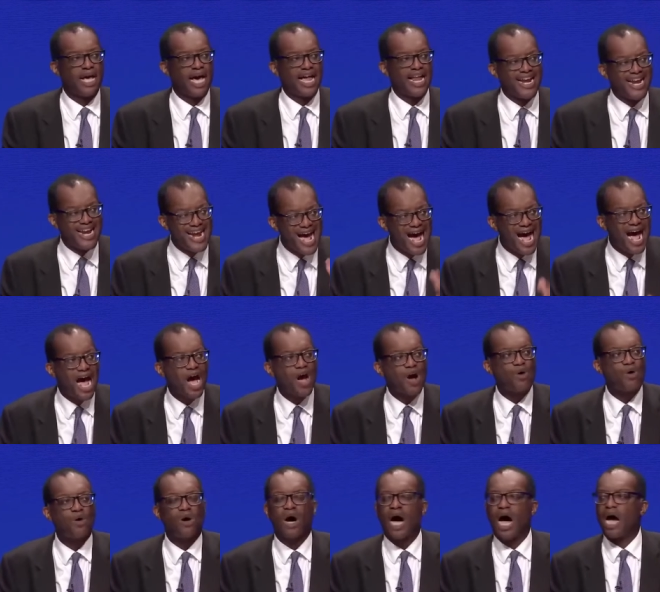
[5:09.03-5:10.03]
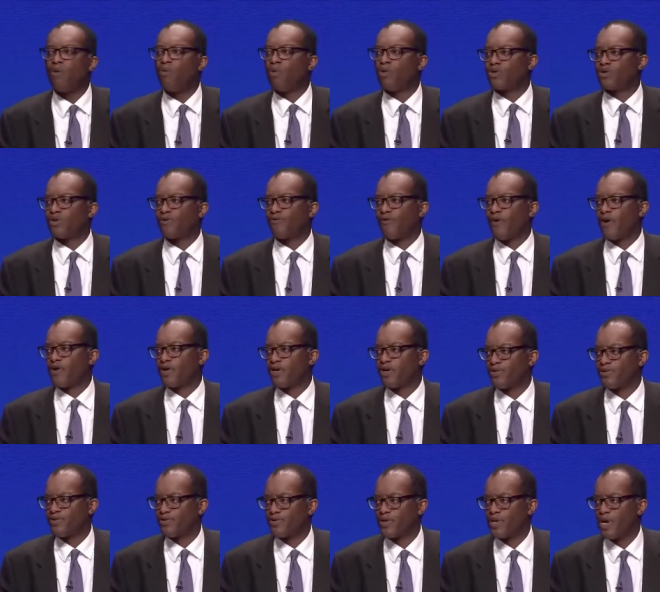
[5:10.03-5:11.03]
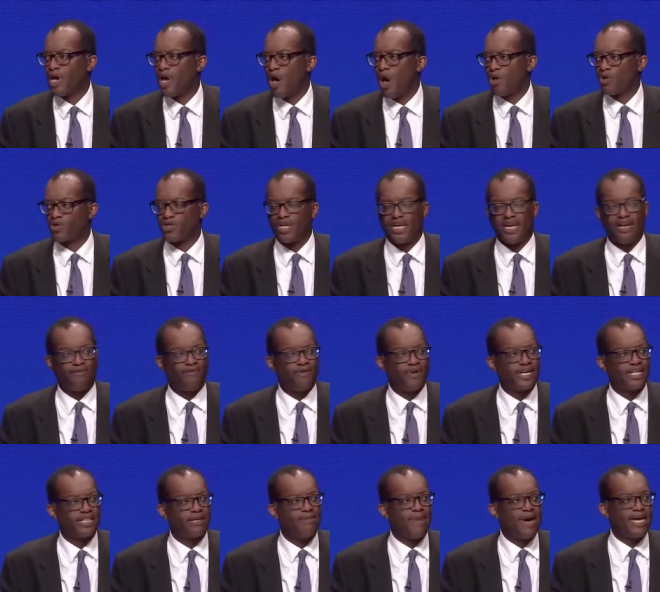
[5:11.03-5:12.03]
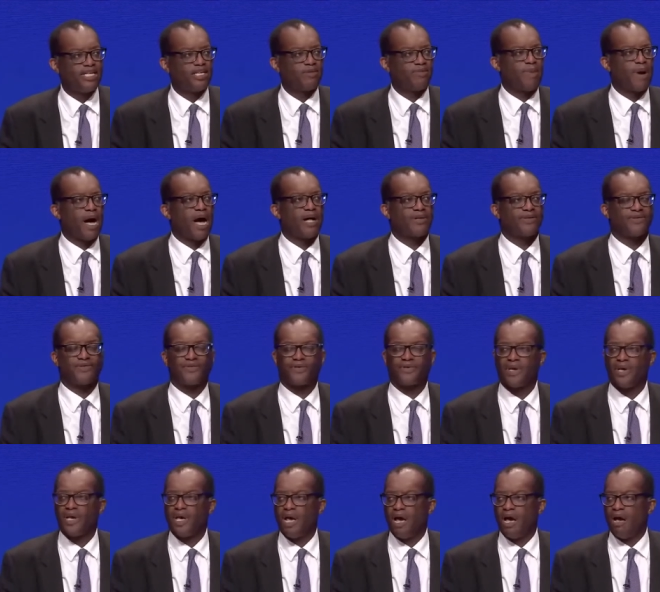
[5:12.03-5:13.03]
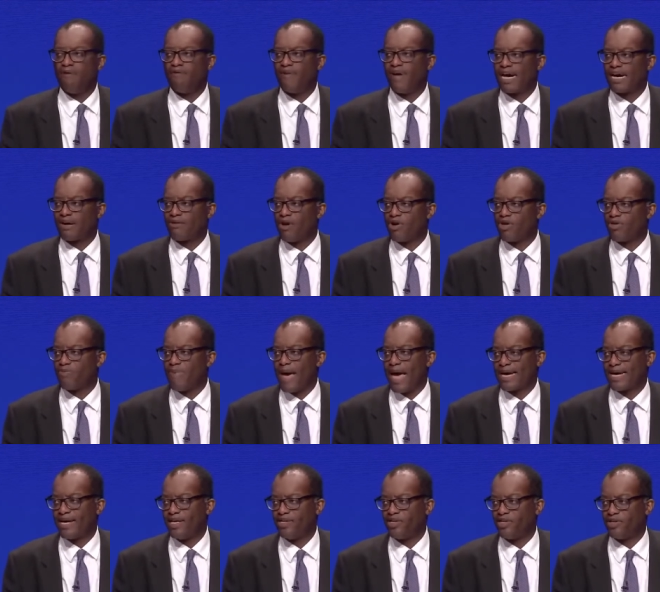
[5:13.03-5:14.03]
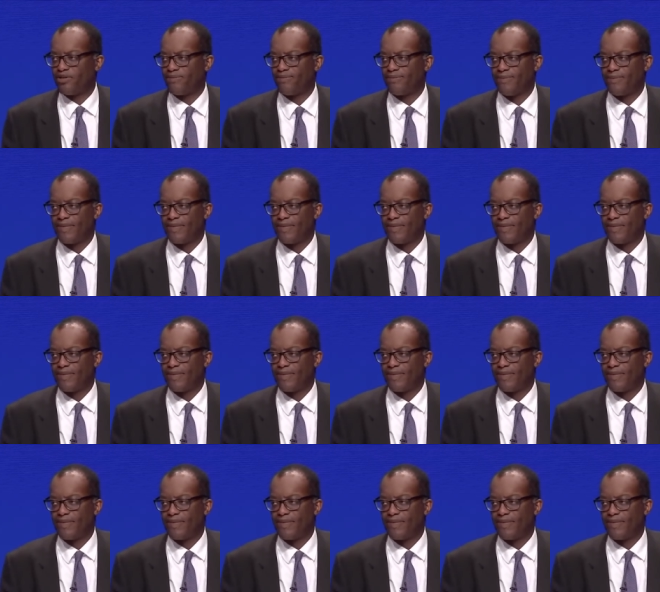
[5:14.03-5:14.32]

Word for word: And now I want to focus on delivering the major parts of our growth package.